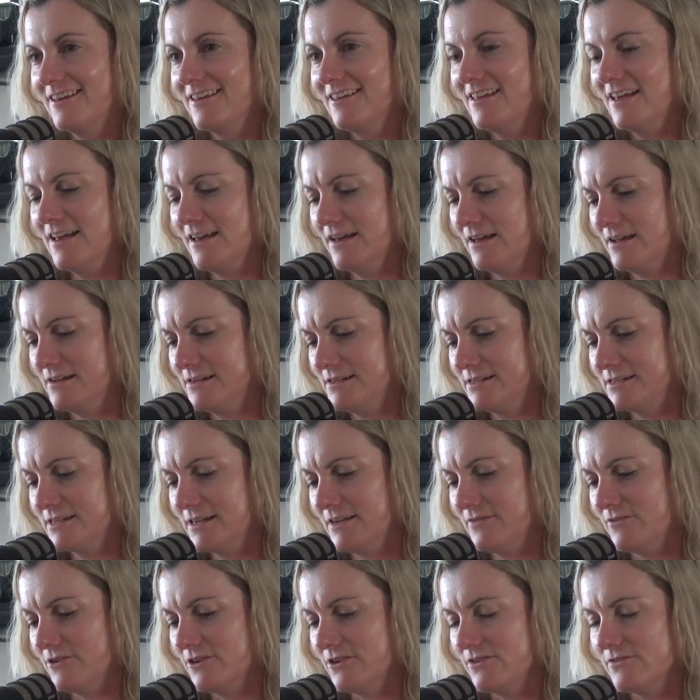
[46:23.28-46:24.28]
Yeah, I didn't
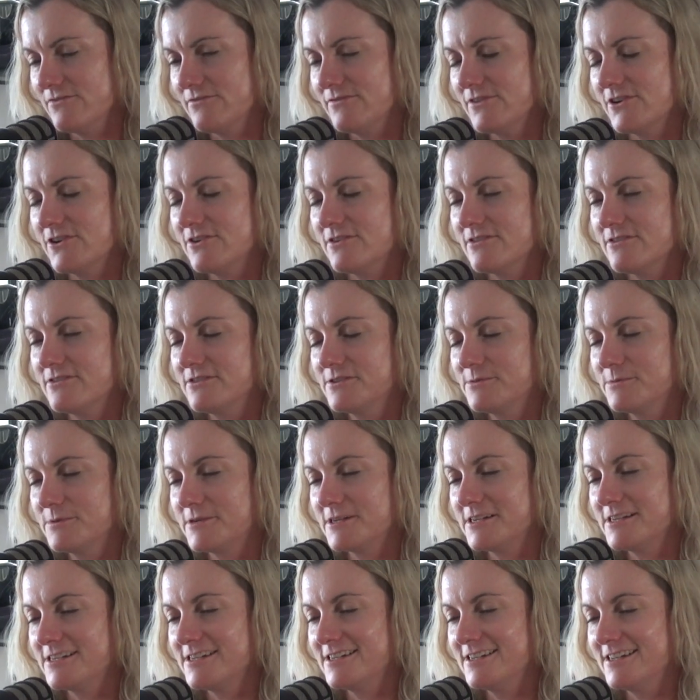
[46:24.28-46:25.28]
take very good photos, but
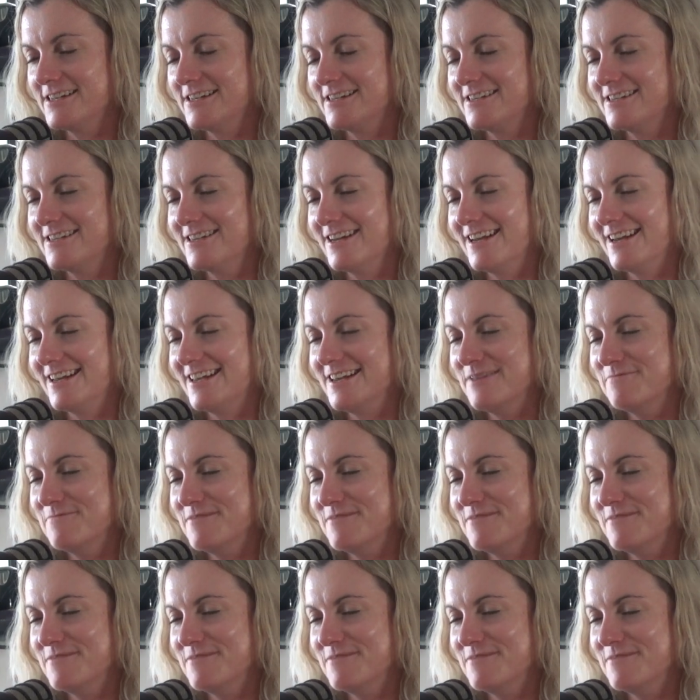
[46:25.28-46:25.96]
I did get to take in